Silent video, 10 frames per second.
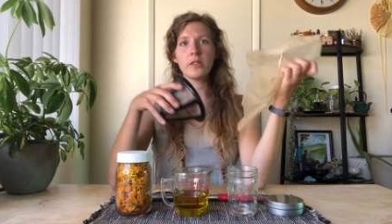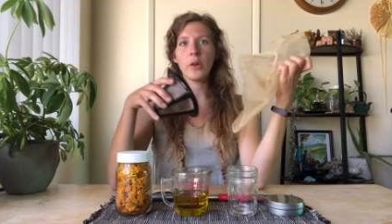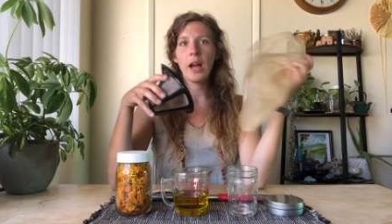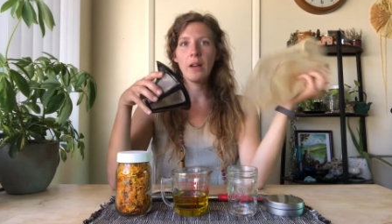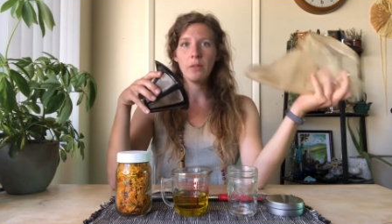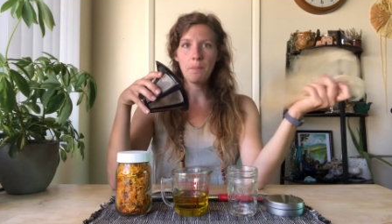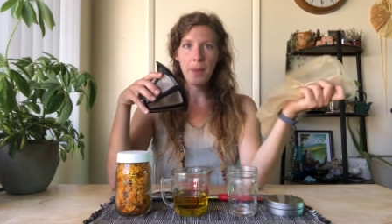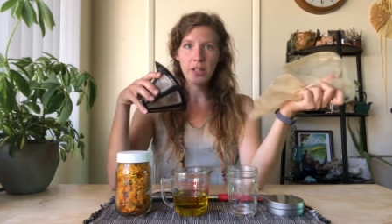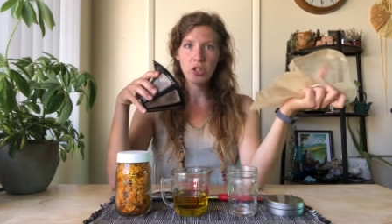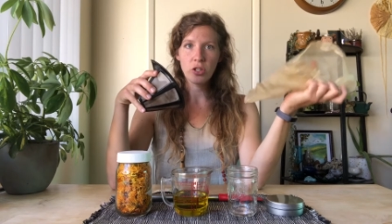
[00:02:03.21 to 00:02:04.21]
So I have a
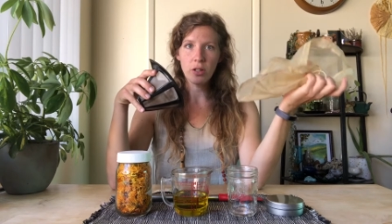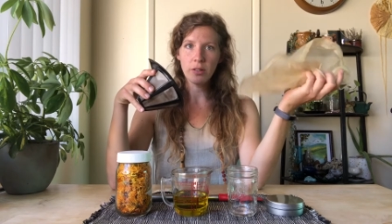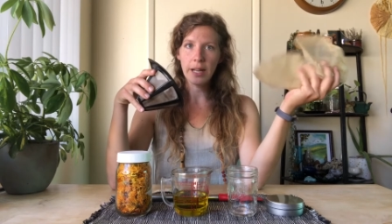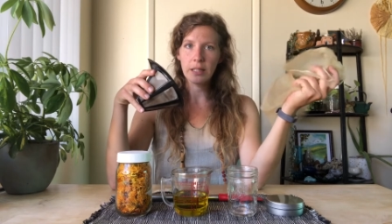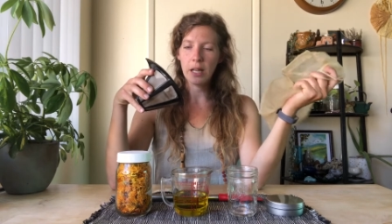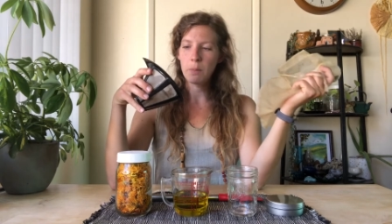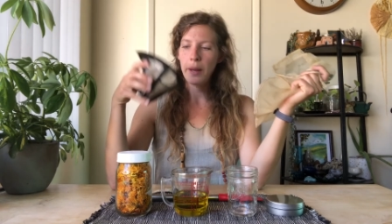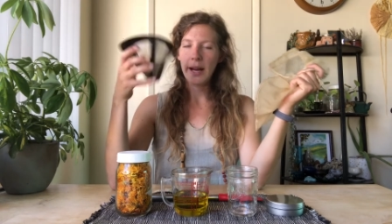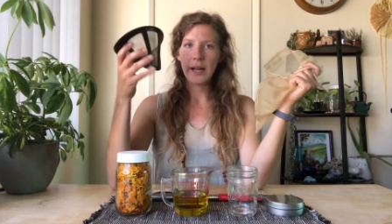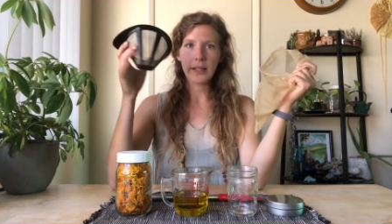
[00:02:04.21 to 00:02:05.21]
mesh nylon
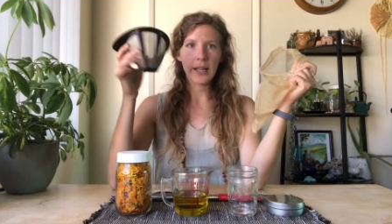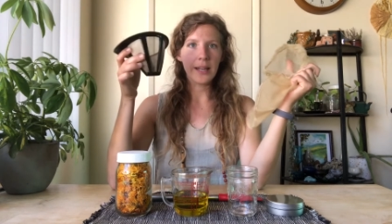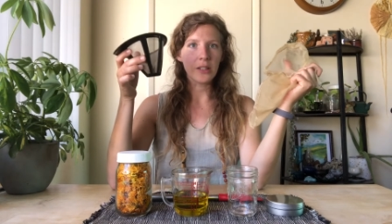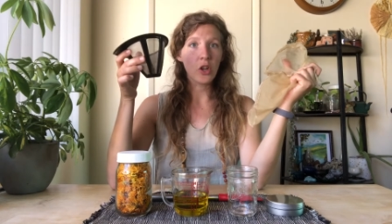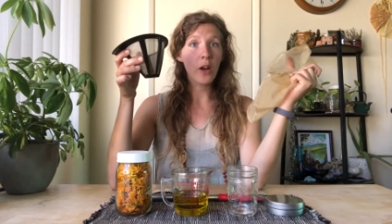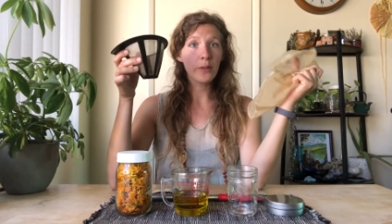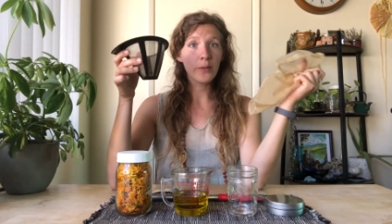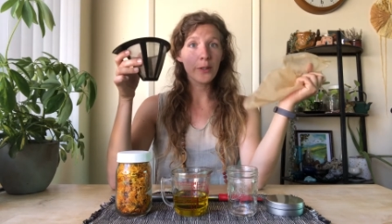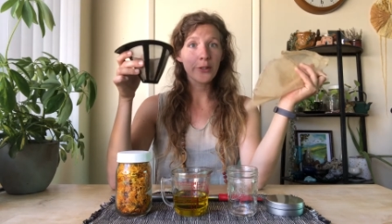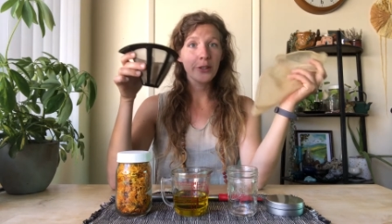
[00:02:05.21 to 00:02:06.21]
bag and a coffee
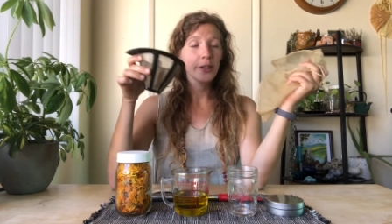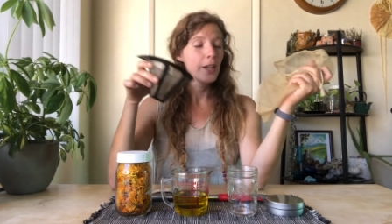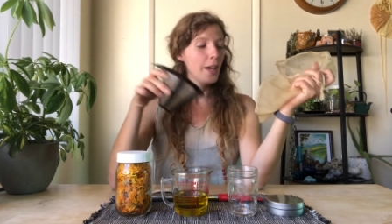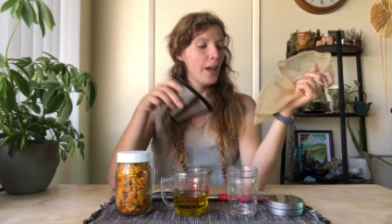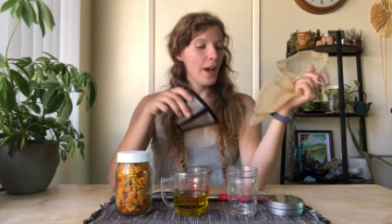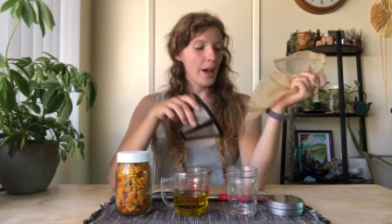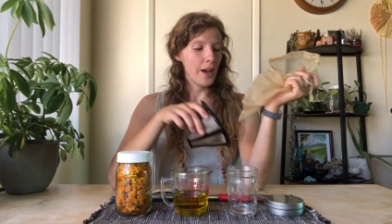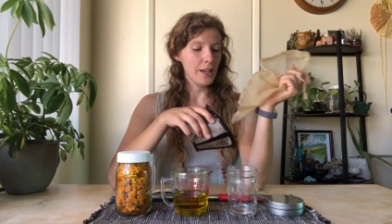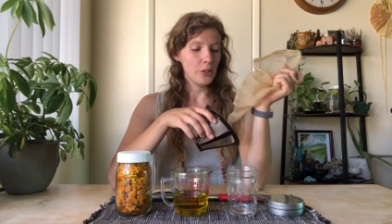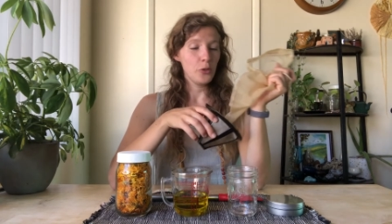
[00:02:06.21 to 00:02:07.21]
filter.
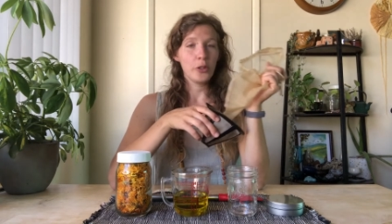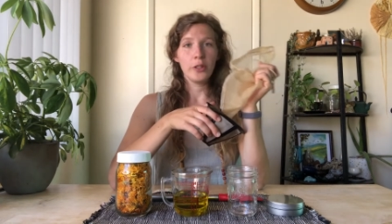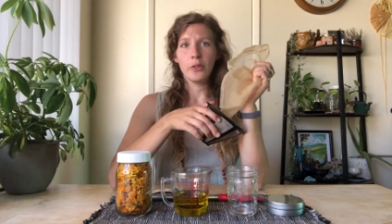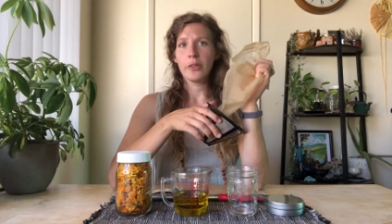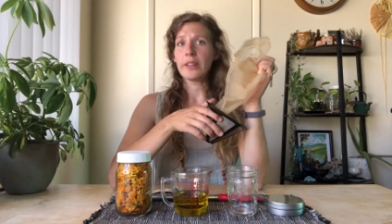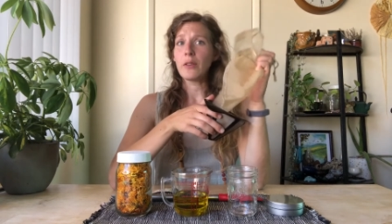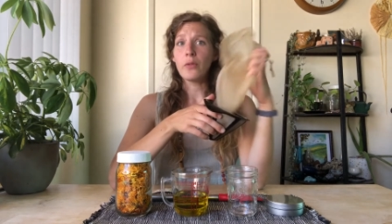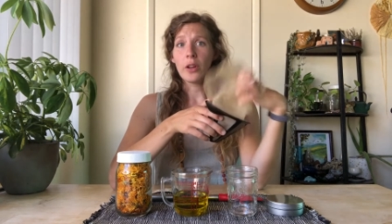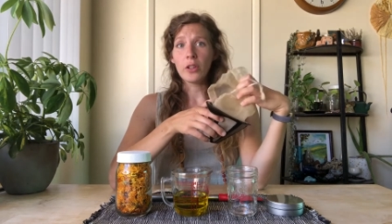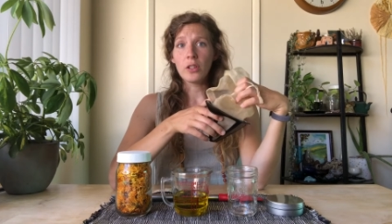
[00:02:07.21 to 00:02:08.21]
You could use like a
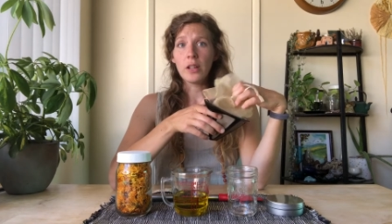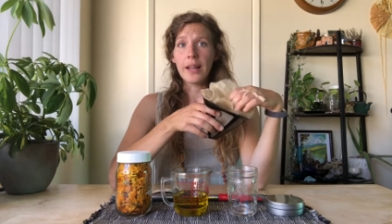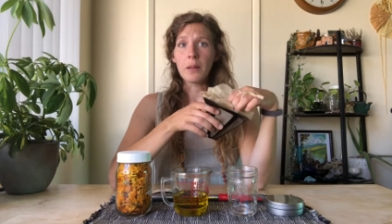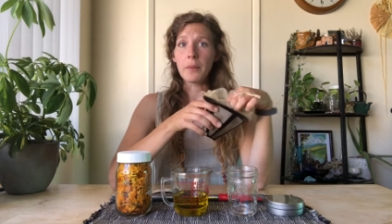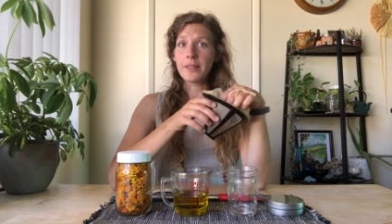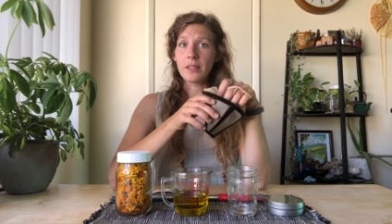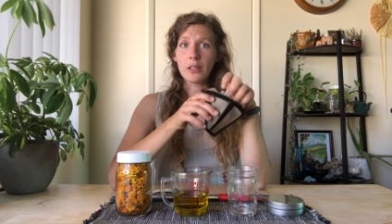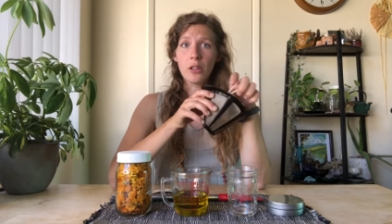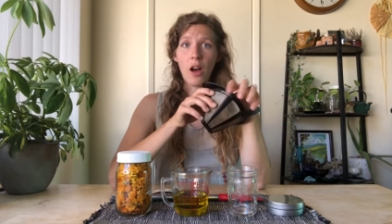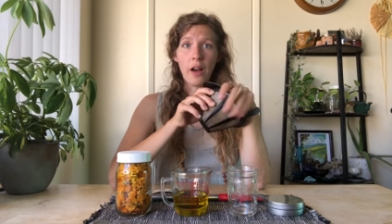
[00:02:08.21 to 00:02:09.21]
funnel and a
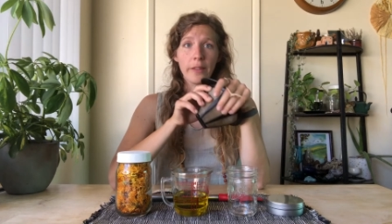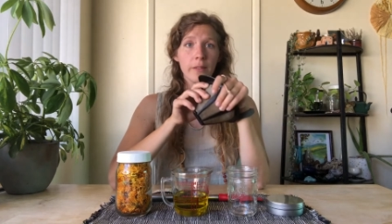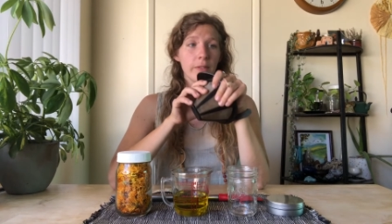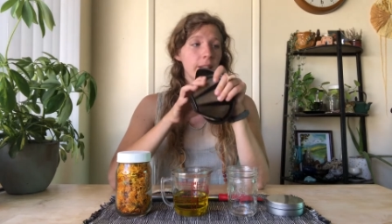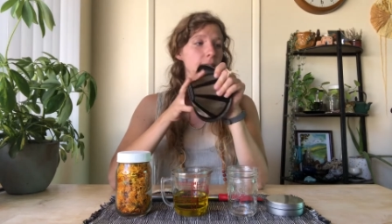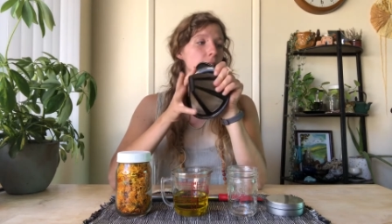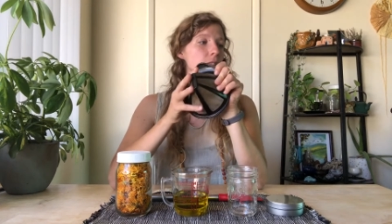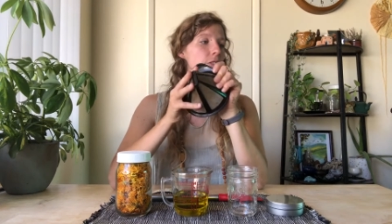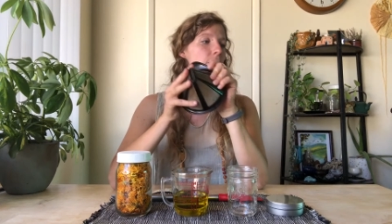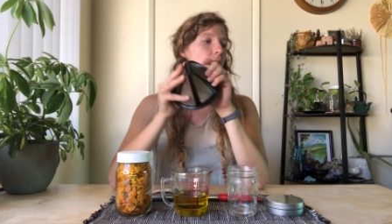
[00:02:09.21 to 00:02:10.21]
muslin cloth if that's
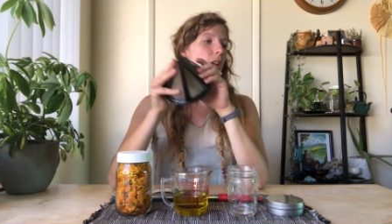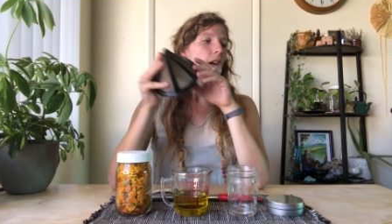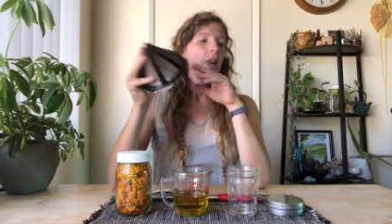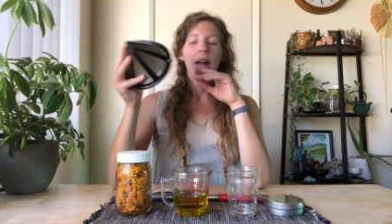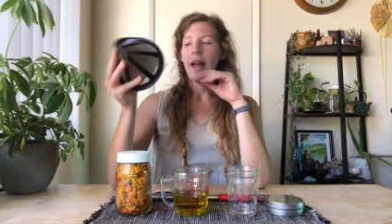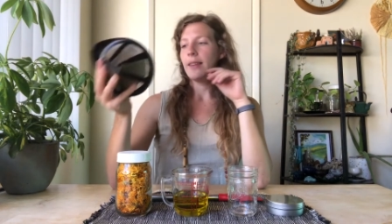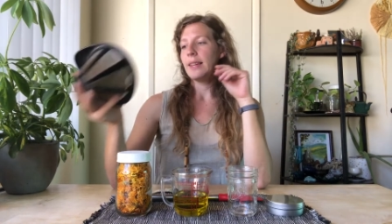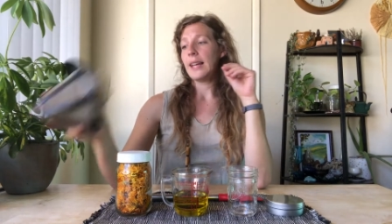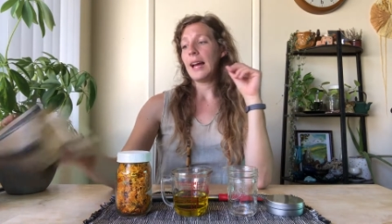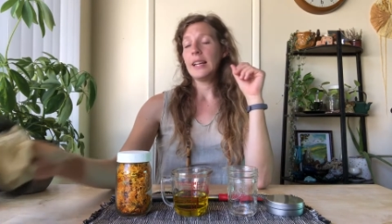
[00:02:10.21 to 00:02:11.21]
easier. And
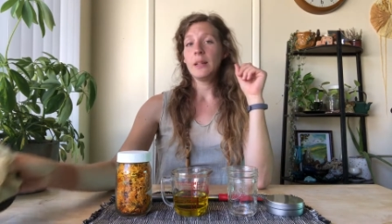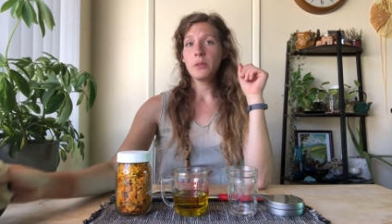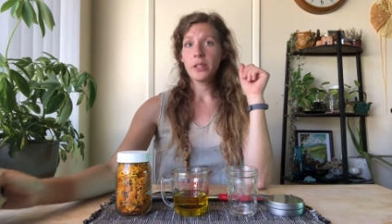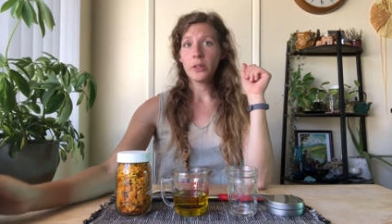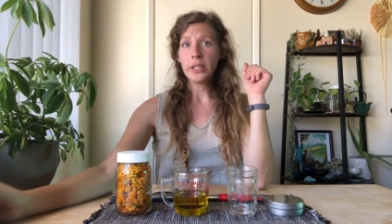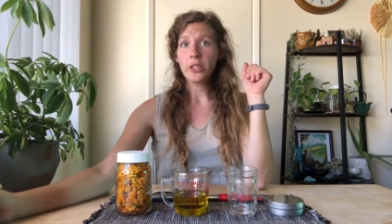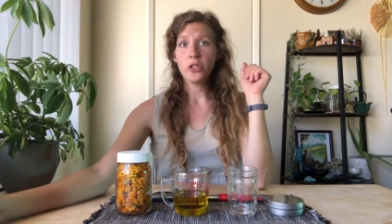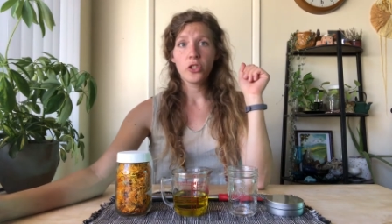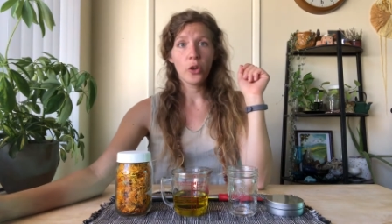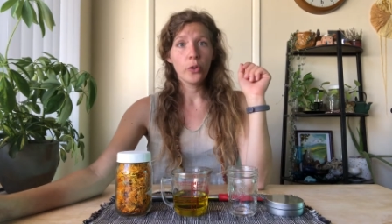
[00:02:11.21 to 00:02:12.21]
then I am going to
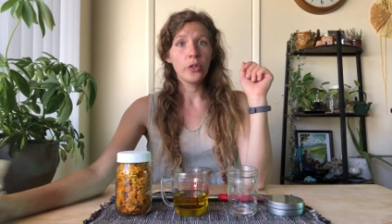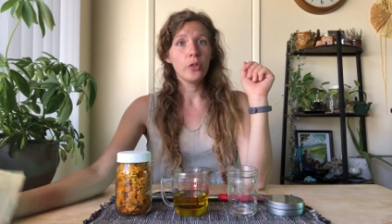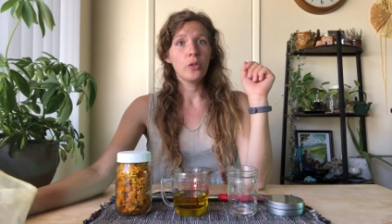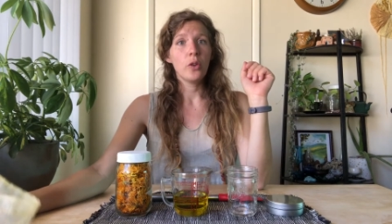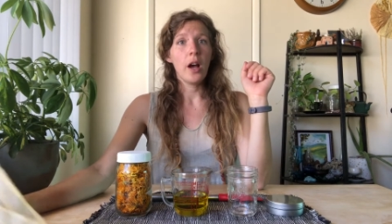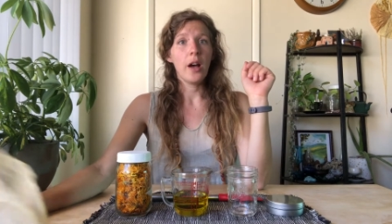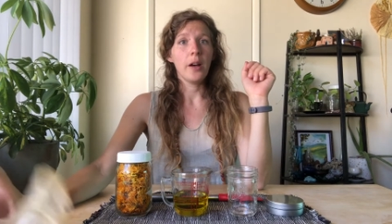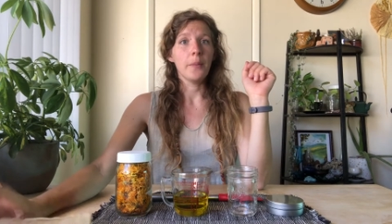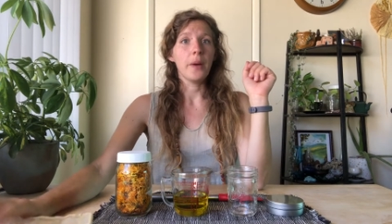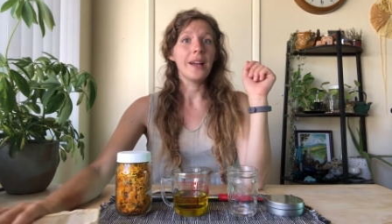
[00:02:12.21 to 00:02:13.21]
show you
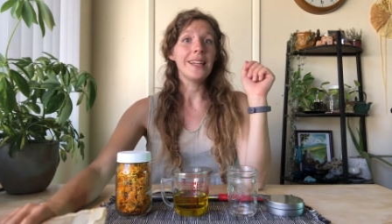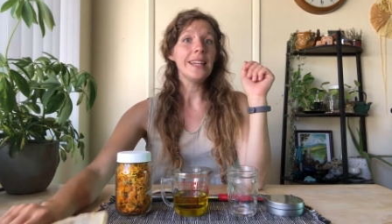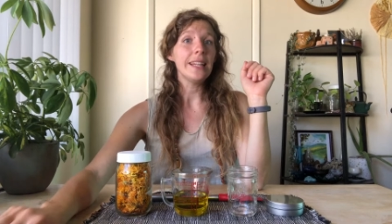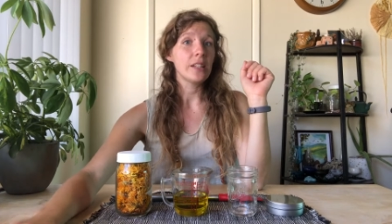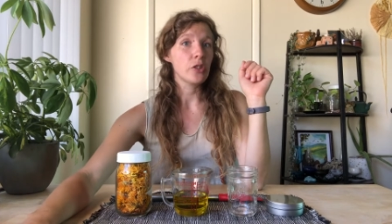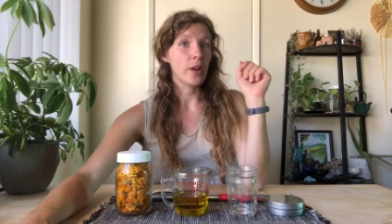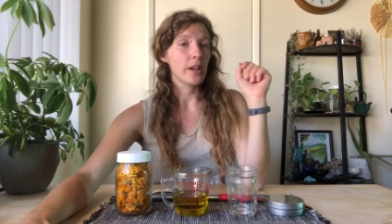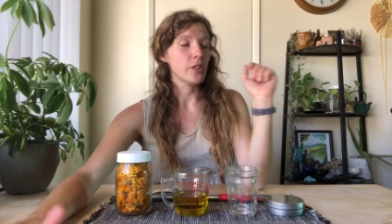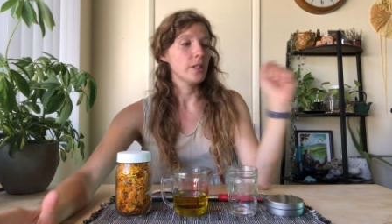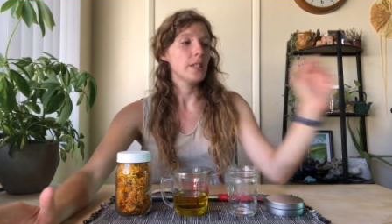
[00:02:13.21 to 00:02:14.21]
a heat
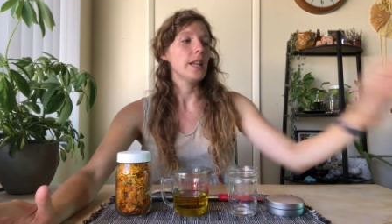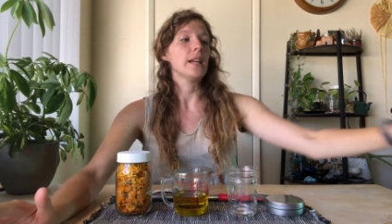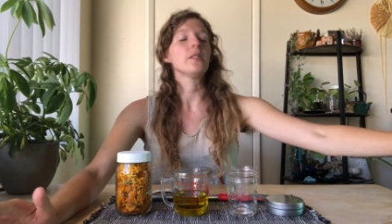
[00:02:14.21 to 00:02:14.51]
extraction today.